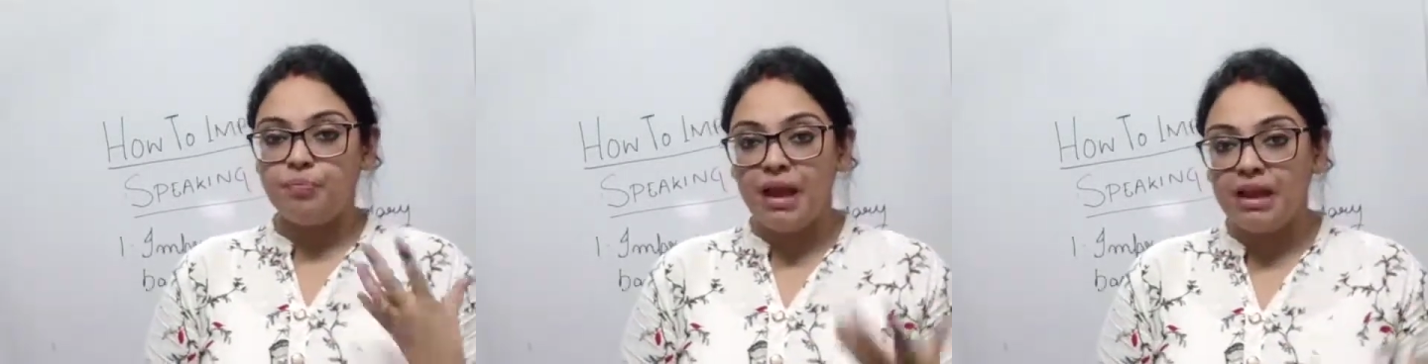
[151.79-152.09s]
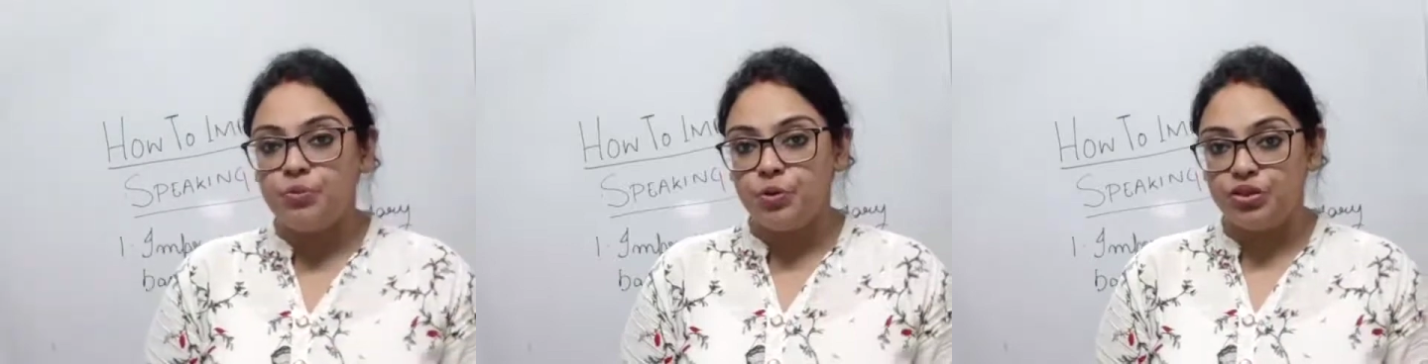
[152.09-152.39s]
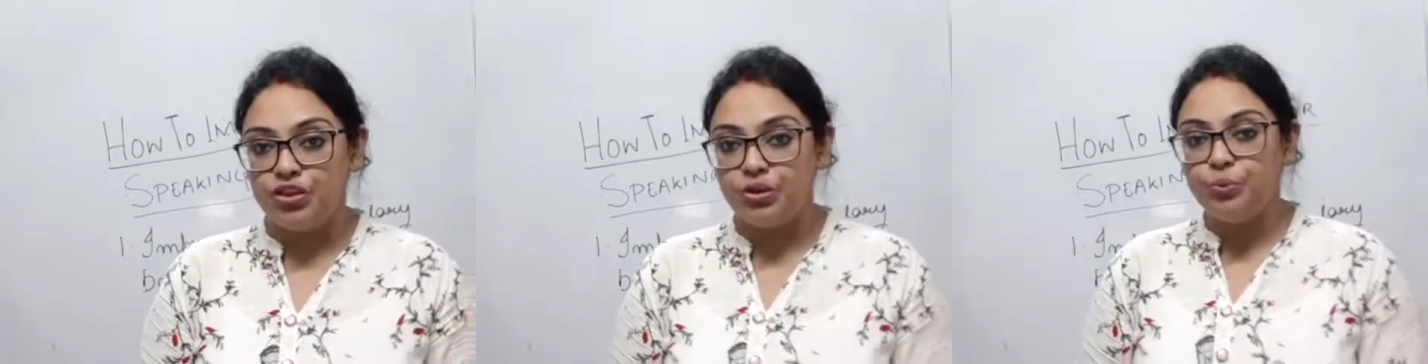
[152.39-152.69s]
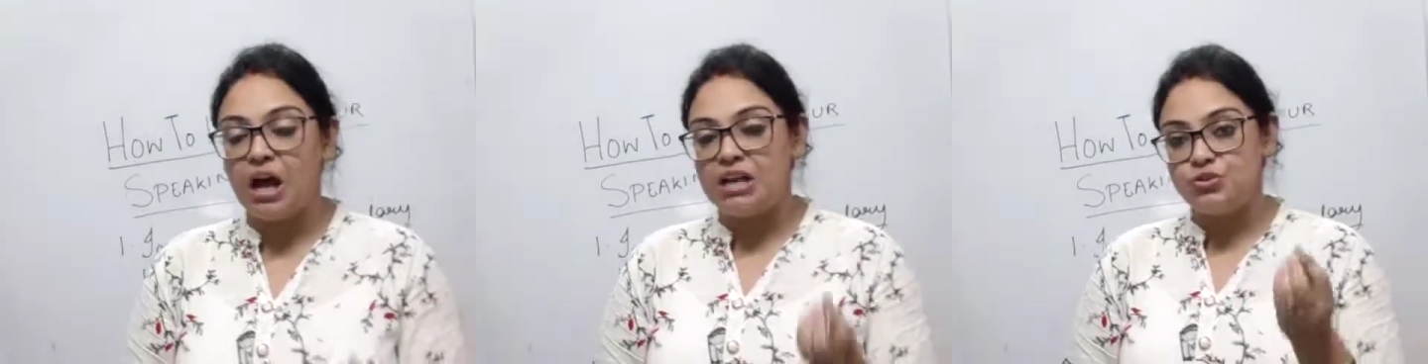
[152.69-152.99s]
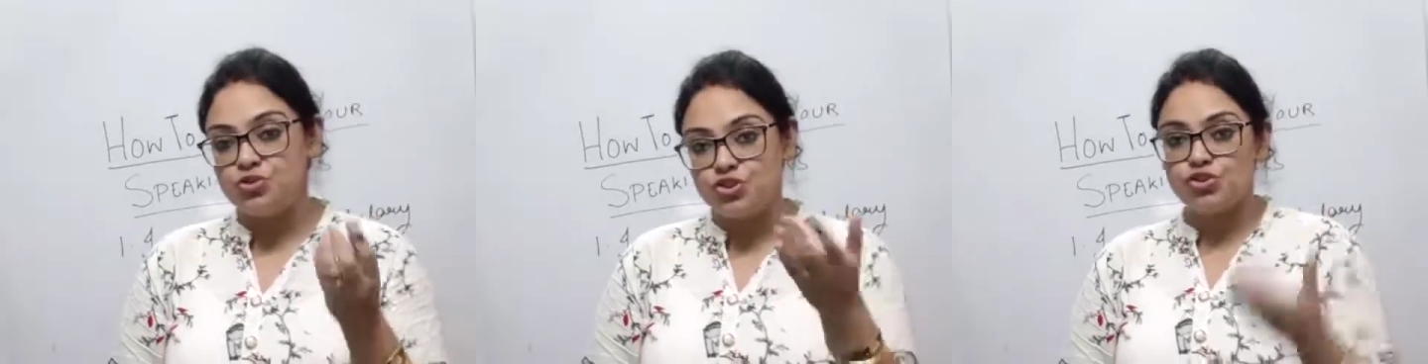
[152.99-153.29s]
pen with you and
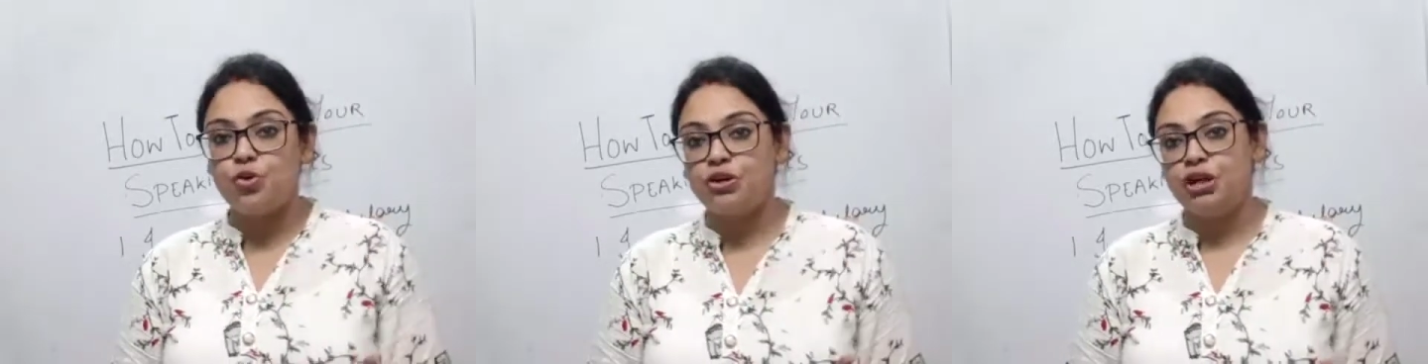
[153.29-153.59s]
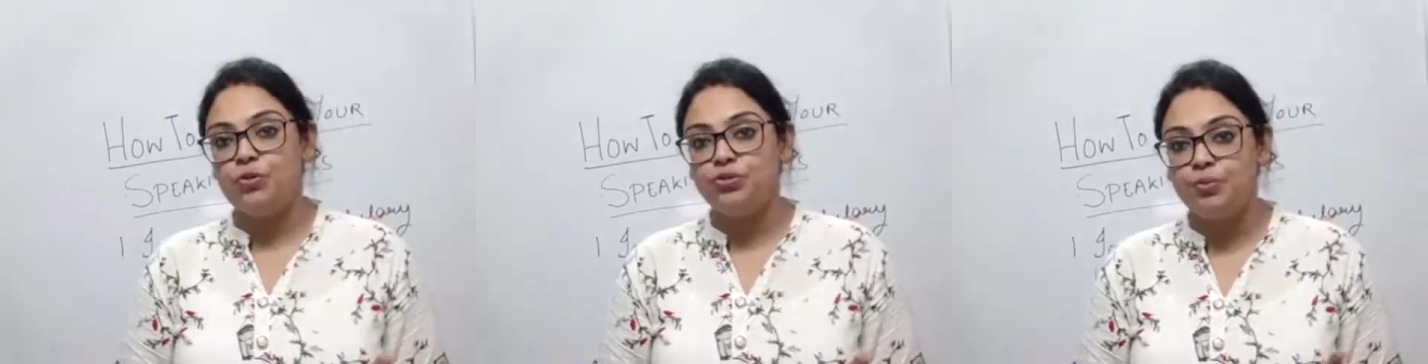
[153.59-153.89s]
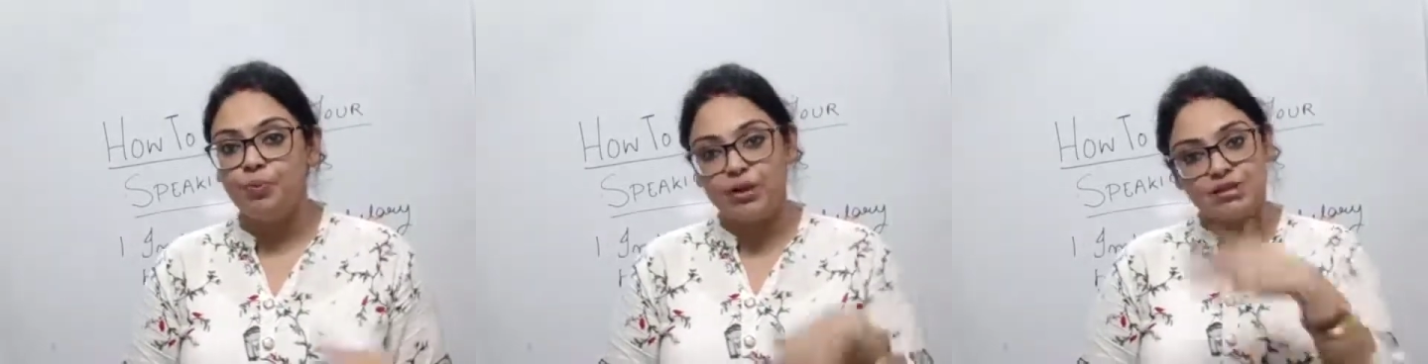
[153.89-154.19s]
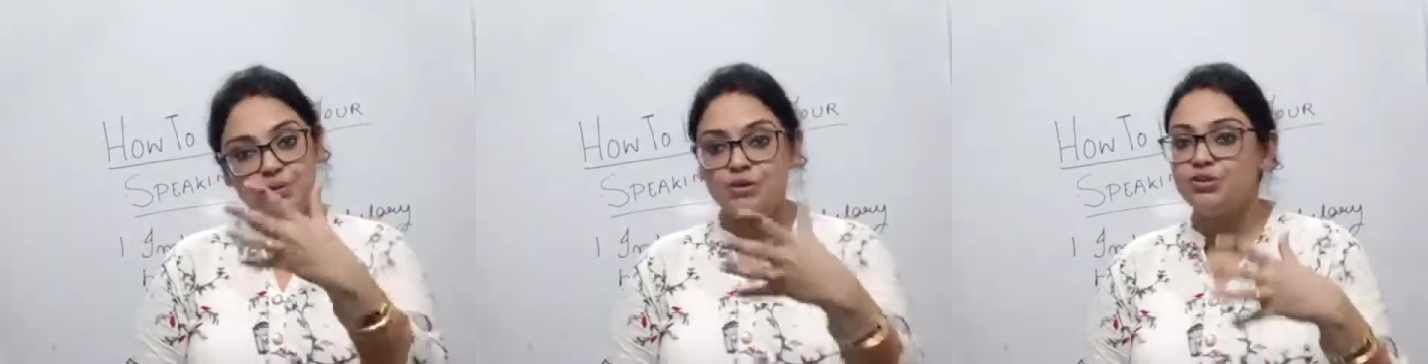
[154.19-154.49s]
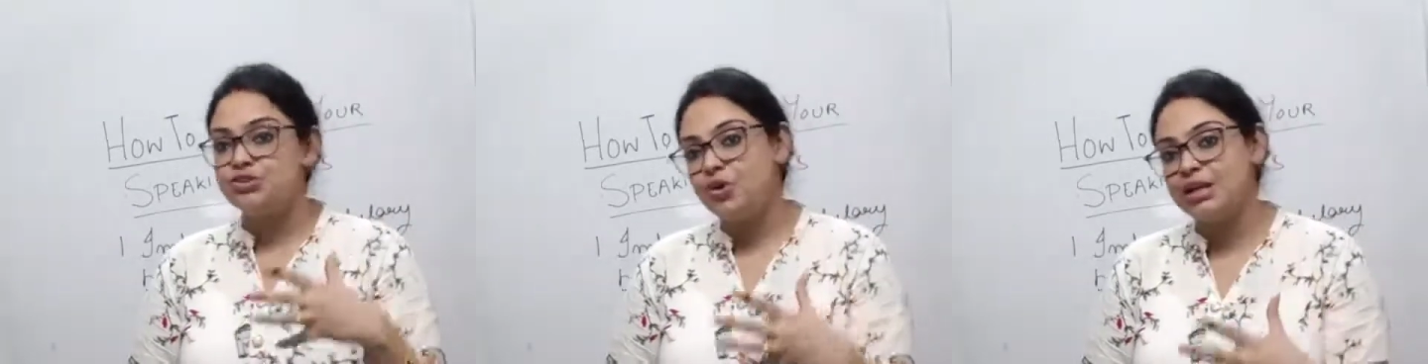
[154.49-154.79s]
you just jot down the points when you're
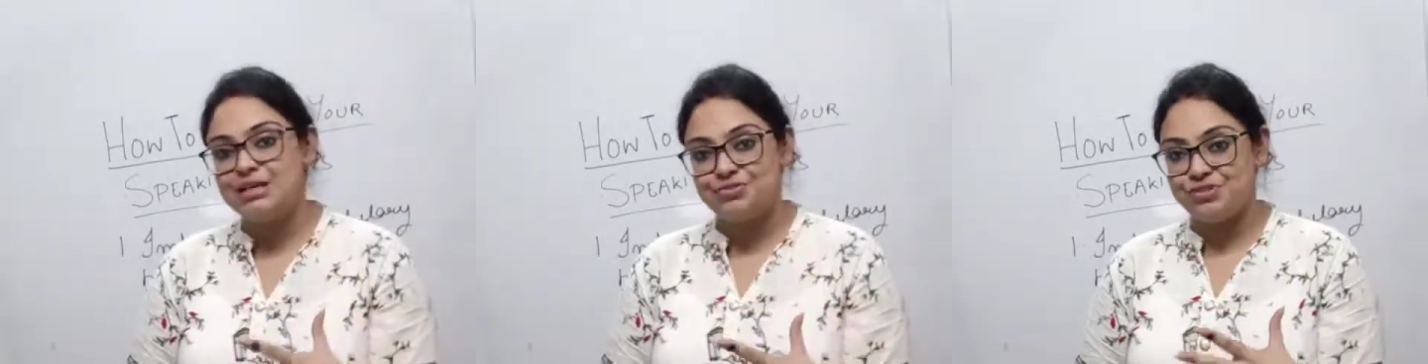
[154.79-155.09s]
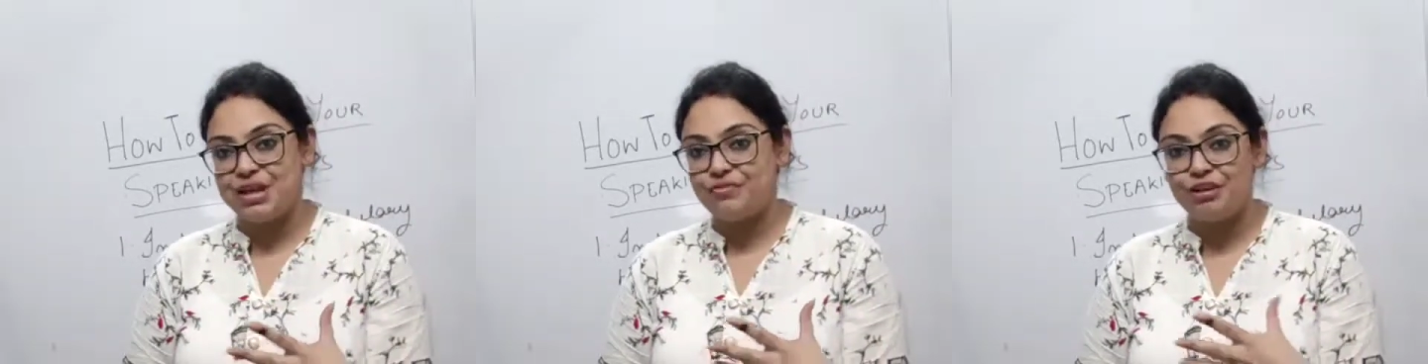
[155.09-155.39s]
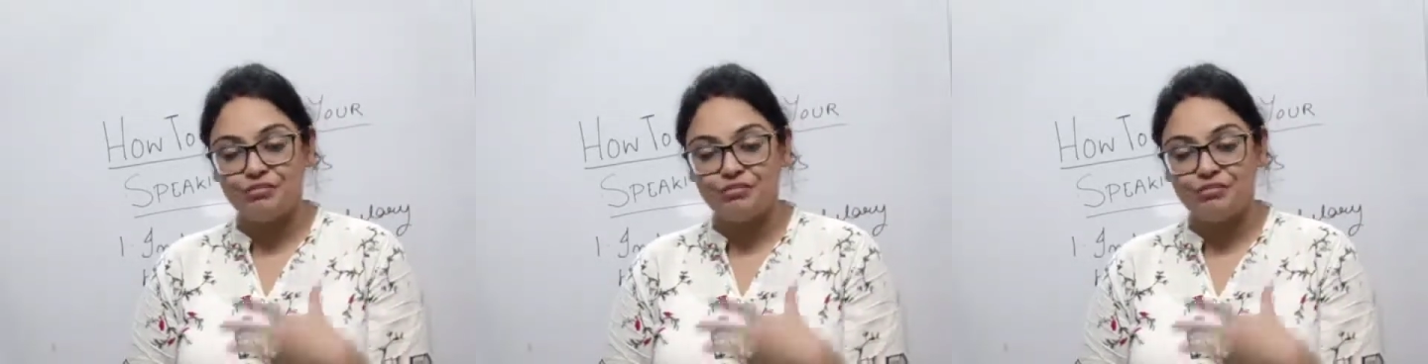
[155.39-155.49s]
talking to someone,